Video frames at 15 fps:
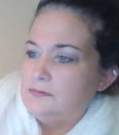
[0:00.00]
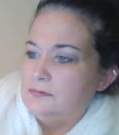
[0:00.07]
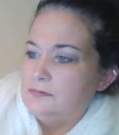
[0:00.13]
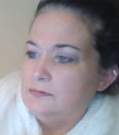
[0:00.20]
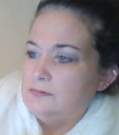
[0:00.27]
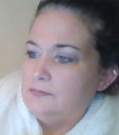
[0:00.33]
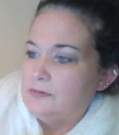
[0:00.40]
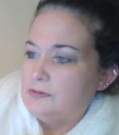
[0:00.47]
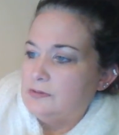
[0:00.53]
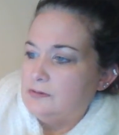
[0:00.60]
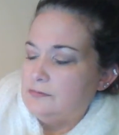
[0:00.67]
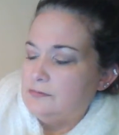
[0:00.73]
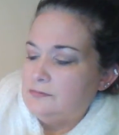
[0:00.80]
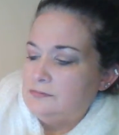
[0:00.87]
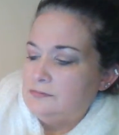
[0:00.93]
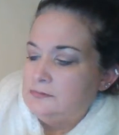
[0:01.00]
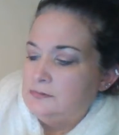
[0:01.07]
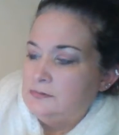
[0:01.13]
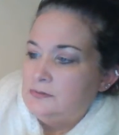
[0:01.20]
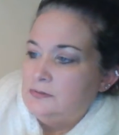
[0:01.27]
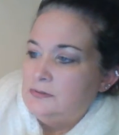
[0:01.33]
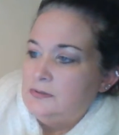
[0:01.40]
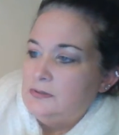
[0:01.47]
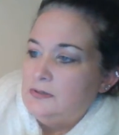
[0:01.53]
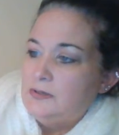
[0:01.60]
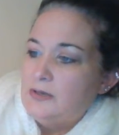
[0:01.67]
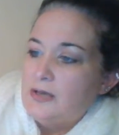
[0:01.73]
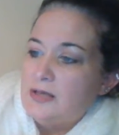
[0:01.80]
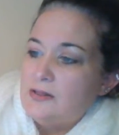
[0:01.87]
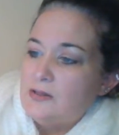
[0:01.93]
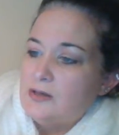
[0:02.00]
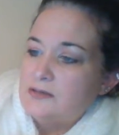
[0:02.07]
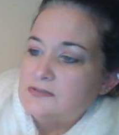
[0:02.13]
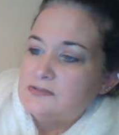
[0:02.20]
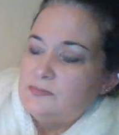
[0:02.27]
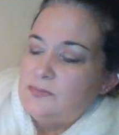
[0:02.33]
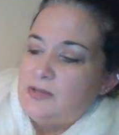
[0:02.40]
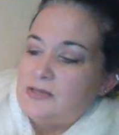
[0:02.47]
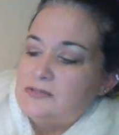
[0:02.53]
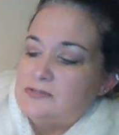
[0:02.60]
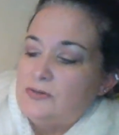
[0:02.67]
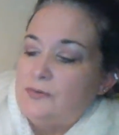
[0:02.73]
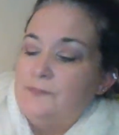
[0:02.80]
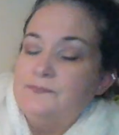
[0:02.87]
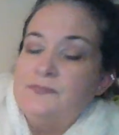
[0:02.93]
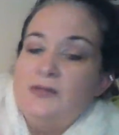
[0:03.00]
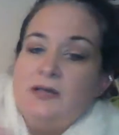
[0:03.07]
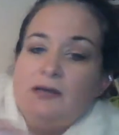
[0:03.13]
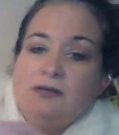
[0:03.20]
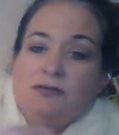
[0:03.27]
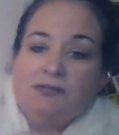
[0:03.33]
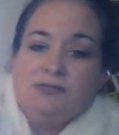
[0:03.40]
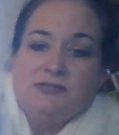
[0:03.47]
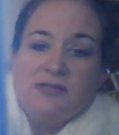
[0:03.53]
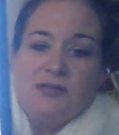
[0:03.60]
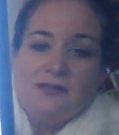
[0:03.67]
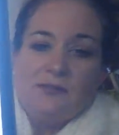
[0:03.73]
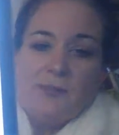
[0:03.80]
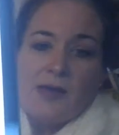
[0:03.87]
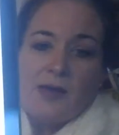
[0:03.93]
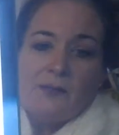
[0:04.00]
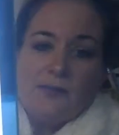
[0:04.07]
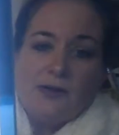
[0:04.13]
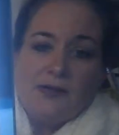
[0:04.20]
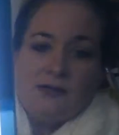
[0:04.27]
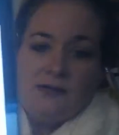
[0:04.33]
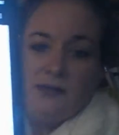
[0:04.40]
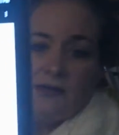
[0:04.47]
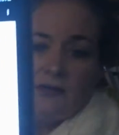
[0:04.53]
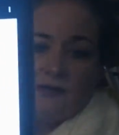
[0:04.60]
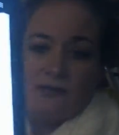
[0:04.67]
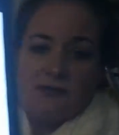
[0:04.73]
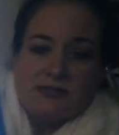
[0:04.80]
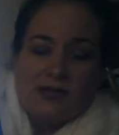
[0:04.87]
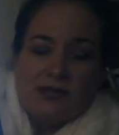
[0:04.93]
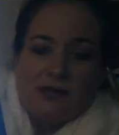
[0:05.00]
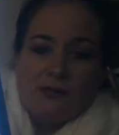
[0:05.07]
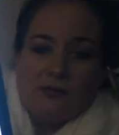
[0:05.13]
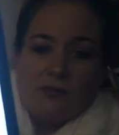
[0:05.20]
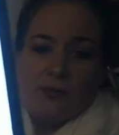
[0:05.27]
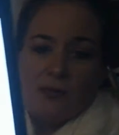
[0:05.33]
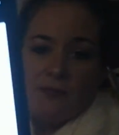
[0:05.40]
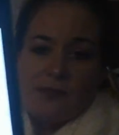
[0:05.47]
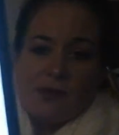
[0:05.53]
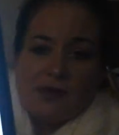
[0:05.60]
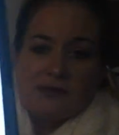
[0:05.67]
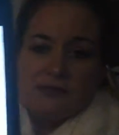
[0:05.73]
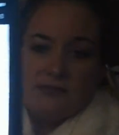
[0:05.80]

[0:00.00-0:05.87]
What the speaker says: where'd it go? I lost the page. Oh, you just take the back button, and it'll take you right back